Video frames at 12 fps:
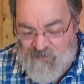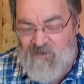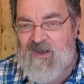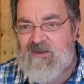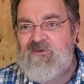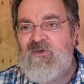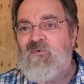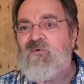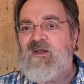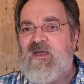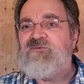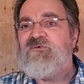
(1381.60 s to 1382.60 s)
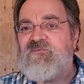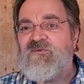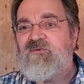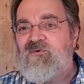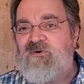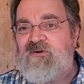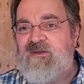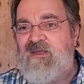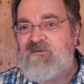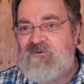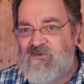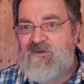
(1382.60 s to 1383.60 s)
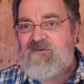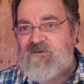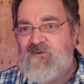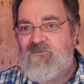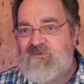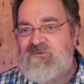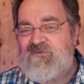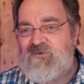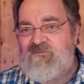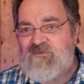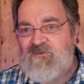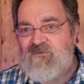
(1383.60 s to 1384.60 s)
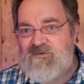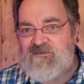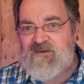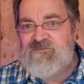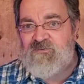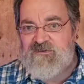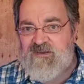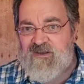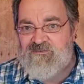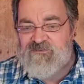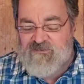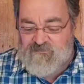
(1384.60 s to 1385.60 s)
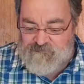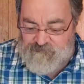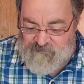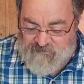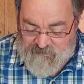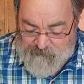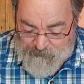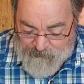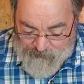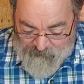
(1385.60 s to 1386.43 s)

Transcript: know, I know what I do for the Lord, and you need to know what you do for the Lord, and that's what counts too. Okay?